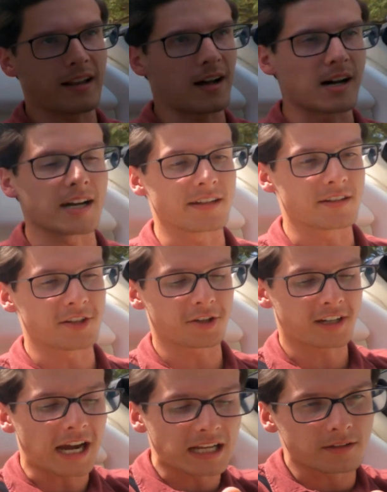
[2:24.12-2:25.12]
odd.
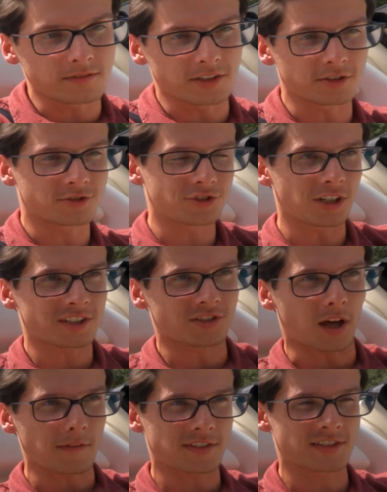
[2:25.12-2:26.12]
You're just
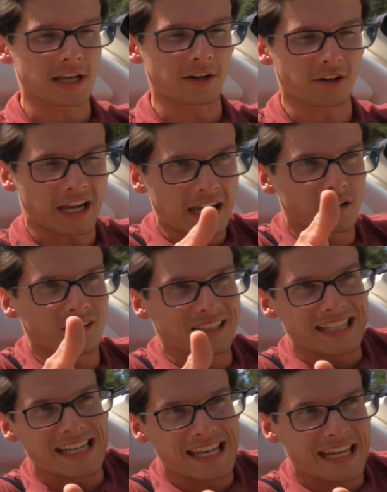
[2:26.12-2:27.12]
off center, kind of
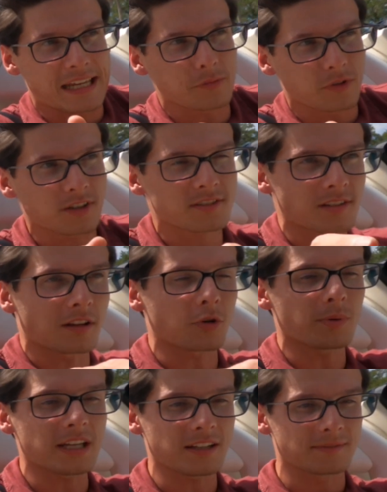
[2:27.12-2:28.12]
leaning inwards a
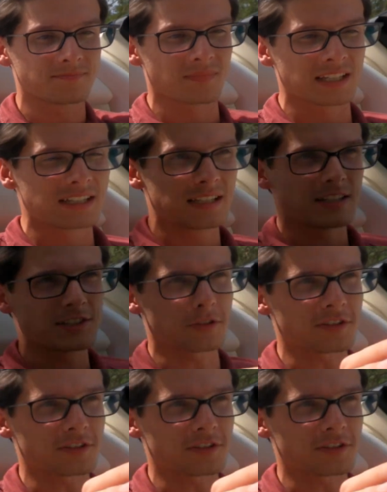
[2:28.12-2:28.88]
little bit. So